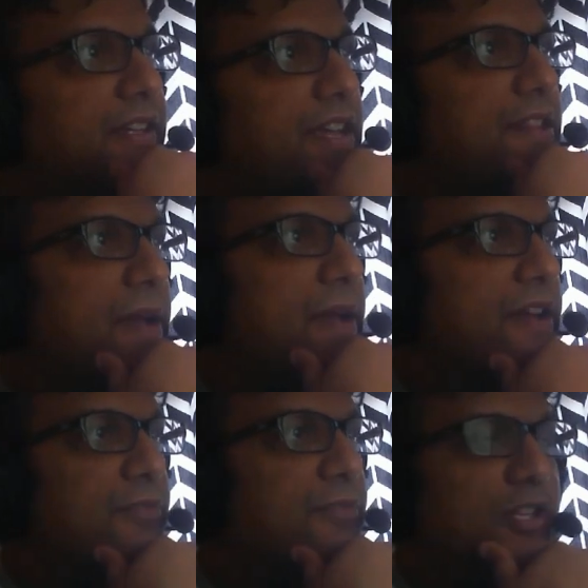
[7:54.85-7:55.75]
And the
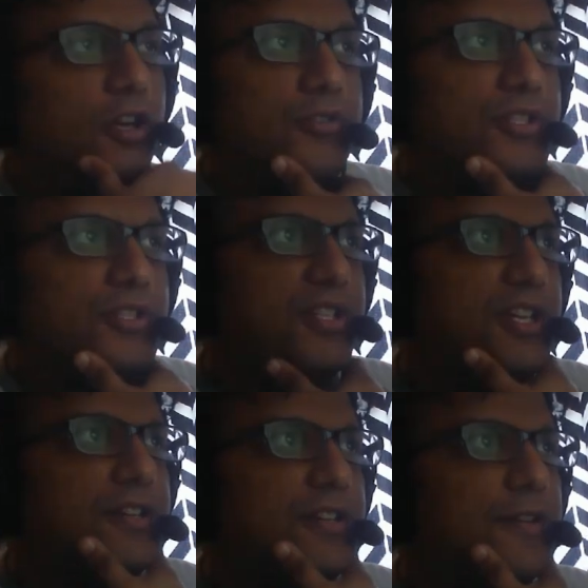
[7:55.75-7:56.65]
man was clothed
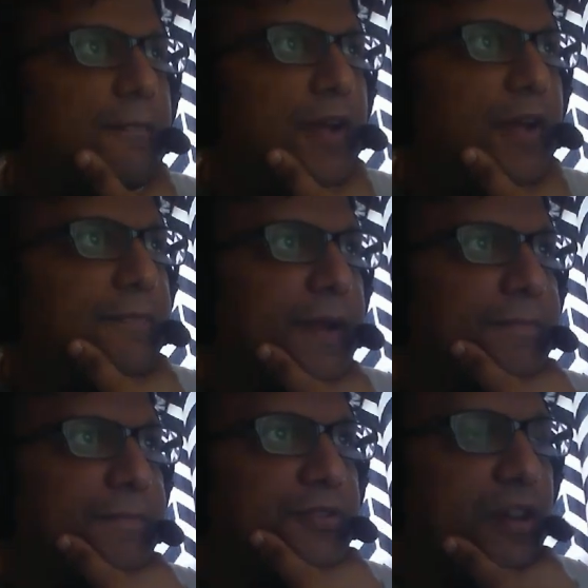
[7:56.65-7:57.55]
in bright
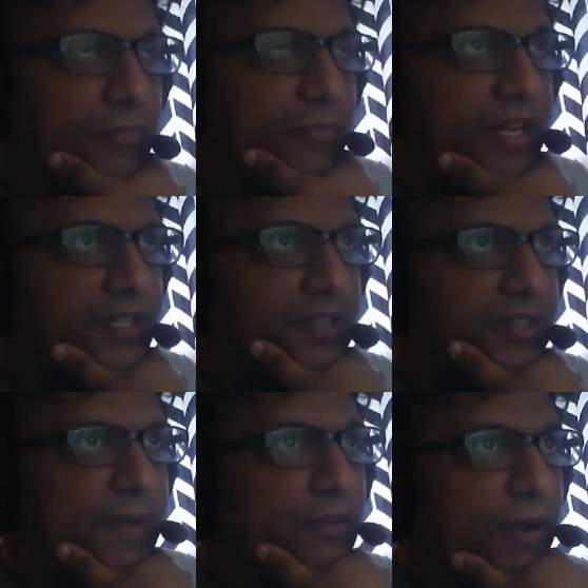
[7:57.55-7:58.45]
papers and reeds
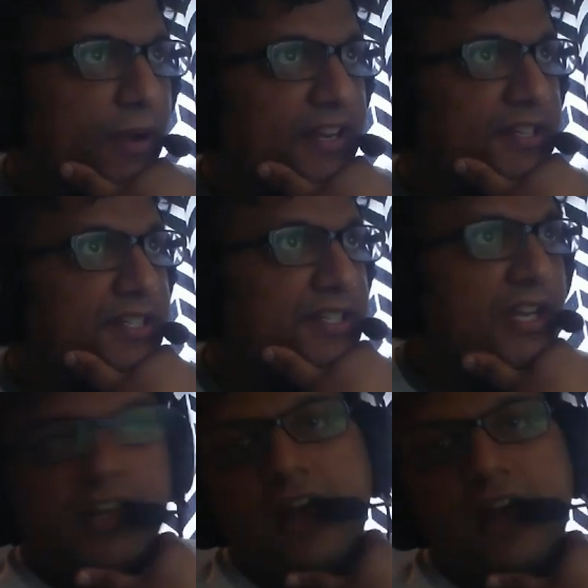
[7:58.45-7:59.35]
to make wings,
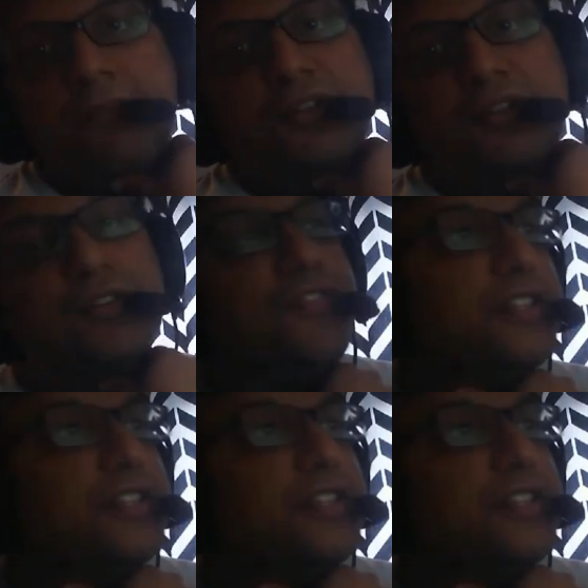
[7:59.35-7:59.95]
and a beautiful